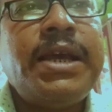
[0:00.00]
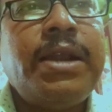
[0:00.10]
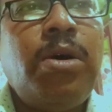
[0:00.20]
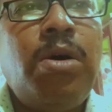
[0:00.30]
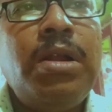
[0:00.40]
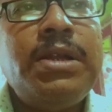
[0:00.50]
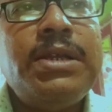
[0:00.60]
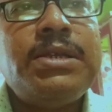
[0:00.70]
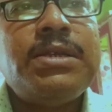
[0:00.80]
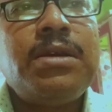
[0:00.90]
And all
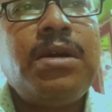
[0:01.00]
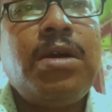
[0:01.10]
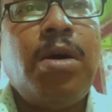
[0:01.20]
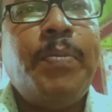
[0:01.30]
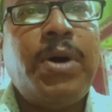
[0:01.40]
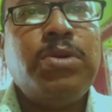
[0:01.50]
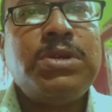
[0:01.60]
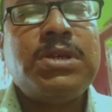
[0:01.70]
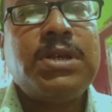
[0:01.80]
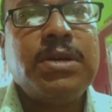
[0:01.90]
these
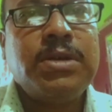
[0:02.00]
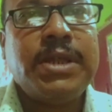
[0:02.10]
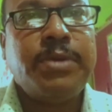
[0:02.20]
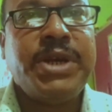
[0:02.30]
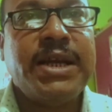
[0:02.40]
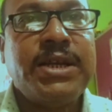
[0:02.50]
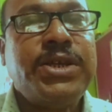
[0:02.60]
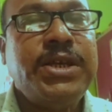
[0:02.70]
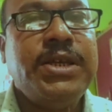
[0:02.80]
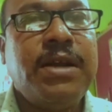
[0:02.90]
compounds that we can
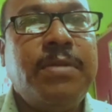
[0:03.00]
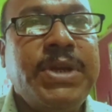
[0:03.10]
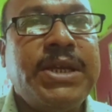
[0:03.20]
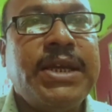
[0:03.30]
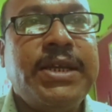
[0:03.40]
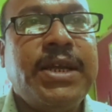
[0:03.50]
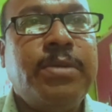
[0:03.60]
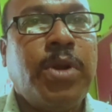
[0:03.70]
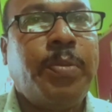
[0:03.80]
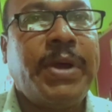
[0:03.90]
see here, methane, ethane,
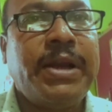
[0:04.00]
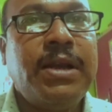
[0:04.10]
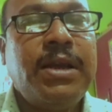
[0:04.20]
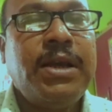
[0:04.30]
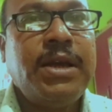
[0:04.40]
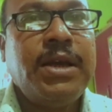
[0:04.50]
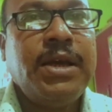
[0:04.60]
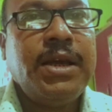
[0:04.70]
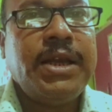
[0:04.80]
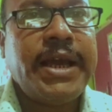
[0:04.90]
propane,
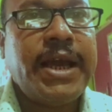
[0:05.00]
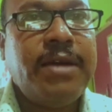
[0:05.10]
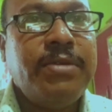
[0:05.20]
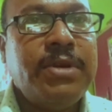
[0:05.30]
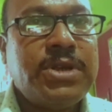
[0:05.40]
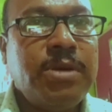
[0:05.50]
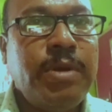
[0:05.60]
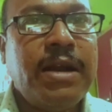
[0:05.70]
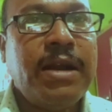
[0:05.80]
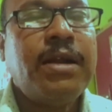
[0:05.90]
they have
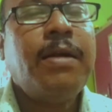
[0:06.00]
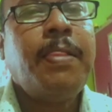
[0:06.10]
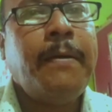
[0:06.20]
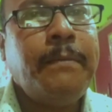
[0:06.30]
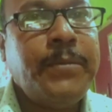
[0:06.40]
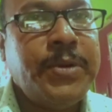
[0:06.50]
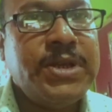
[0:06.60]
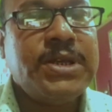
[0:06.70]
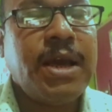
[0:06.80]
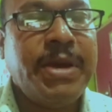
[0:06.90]
similar
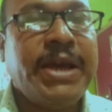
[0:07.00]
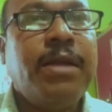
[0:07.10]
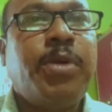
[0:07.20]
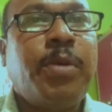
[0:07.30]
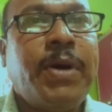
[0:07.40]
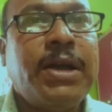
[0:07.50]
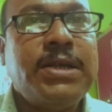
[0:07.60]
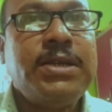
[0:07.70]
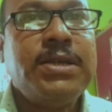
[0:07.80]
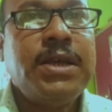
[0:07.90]
chemical
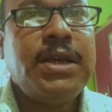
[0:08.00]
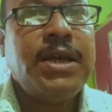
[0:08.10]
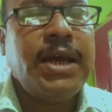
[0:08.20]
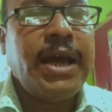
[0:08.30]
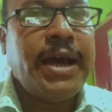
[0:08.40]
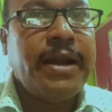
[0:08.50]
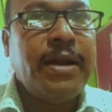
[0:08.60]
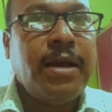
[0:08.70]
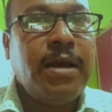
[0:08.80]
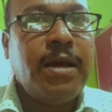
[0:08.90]
properties,
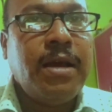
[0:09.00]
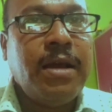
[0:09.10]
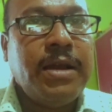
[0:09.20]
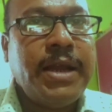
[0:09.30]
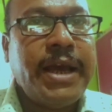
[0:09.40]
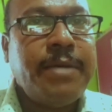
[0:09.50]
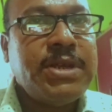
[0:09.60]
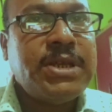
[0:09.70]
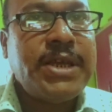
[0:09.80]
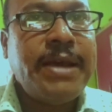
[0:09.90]
and they
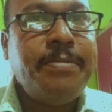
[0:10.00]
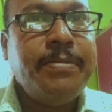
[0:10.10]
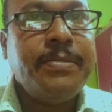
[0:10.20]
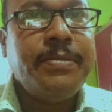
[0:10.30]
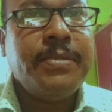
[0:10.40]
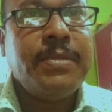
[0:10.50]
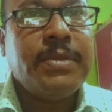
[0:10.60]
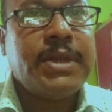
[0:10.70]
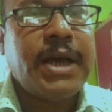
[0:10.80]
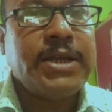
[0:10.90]
have same,
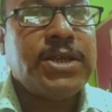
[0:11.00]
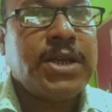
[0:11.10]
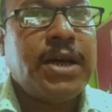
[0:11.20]
that is